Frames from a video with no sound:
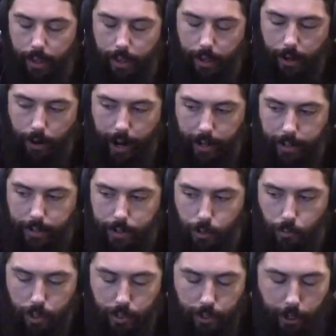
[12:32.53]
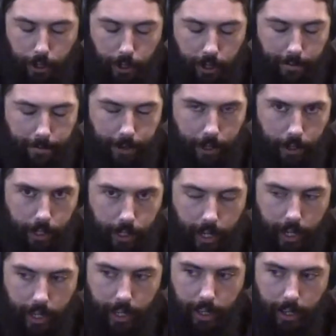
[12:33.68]
All right, so once you're feeling
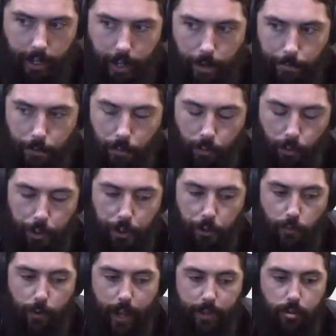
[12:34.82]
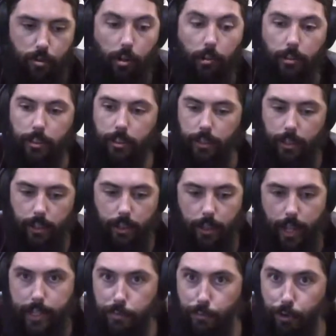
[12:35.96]
comfortable with your rest strokes,
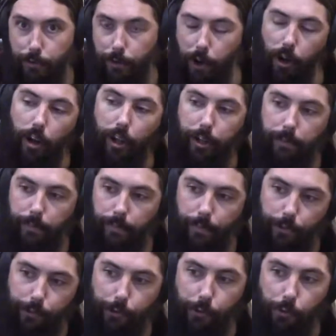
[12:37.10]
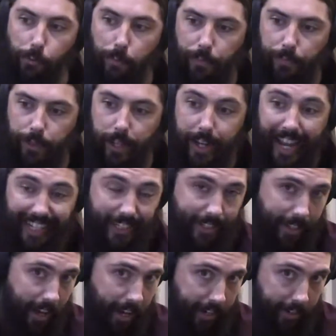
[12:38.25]
let's move on to the next
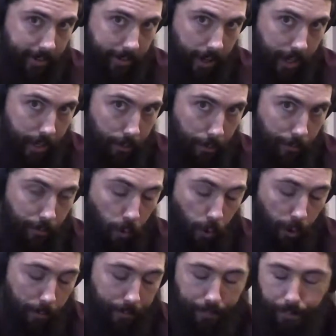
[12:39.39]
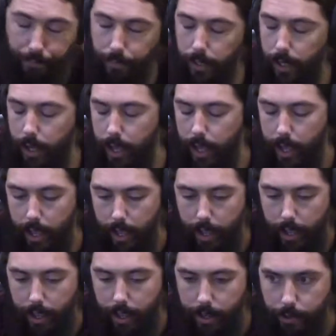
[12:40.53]
slide, slide number 4.
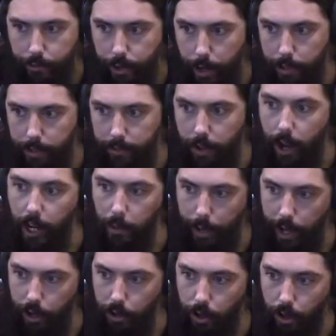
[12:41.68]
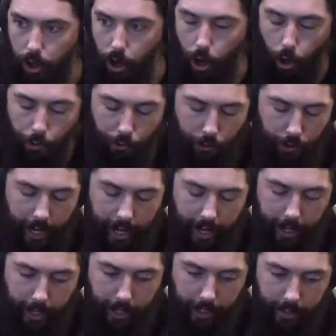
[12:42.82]
So now let's talk about
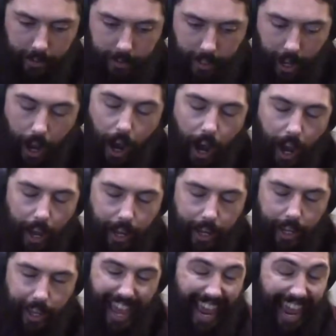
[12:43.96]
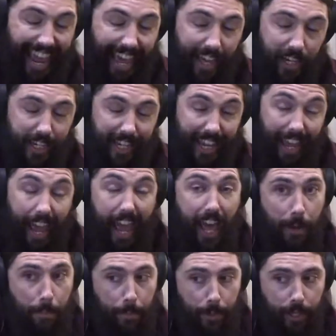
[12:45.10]
alternating I and
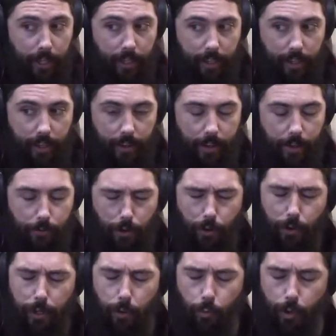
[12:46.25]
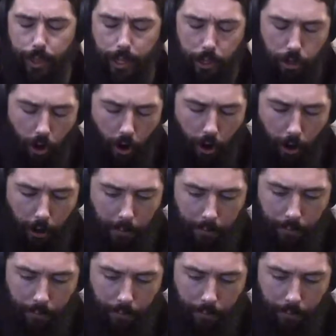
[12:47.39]
M. So with guitar,